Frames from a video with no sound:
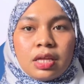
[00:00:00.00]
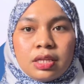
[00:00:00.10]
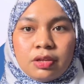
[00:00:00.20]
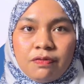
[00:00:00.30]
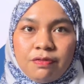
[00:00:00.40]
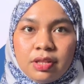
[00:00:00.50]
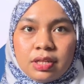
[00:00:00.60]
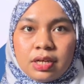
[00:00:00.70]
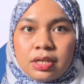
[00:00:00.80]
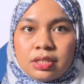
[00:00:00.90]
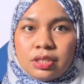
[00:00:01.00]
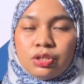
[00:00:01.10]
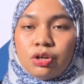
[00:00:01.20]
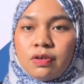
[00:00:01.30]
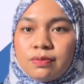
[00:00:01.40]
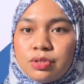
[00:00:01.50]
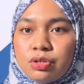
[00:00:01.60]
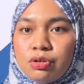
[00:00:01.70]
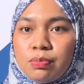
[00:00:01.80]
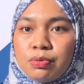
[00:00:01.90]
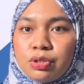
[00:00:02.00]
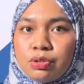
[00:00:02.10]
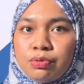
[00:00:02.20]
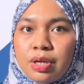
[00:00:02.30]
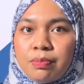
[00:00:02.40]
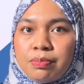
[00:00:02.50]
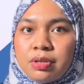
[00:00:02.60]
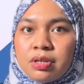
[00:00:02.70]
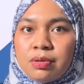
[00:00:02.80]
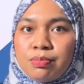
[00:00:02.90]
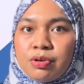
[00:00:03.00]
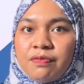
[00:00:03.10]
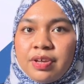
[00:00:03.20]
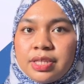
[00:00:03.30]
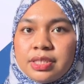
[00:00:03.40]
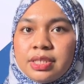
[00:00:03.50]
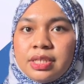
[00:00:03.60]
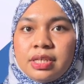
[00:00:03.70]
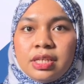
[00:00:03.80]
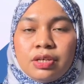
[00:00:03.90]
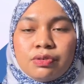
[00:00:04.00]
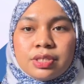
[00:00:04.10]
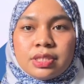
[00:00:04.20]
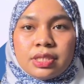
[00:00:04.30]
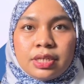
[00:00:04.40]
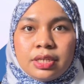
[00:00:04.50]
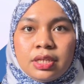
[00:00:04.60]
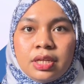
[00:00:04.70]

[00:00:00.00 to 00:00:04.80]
The field current of 0.2 ampere provide a nearly constant